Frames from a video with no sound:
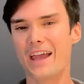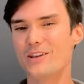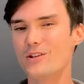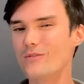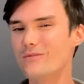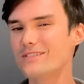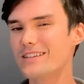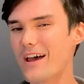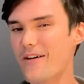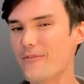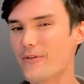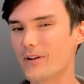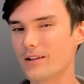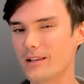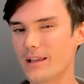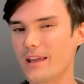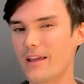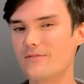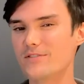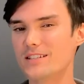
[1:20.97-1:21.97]
And you
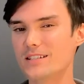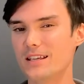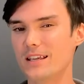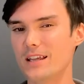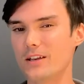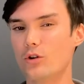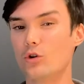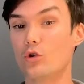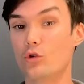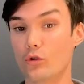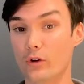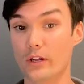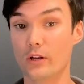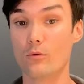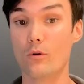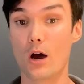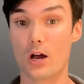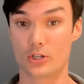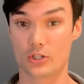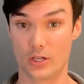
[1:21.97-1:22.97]
definitely have seen
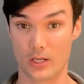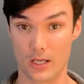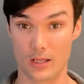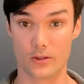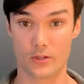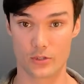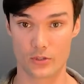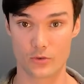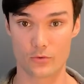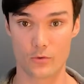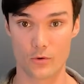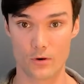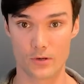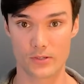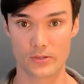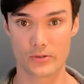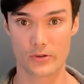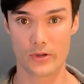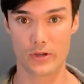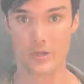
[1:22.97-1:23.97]
greenwashing at the
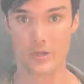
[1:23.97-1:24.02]
stores.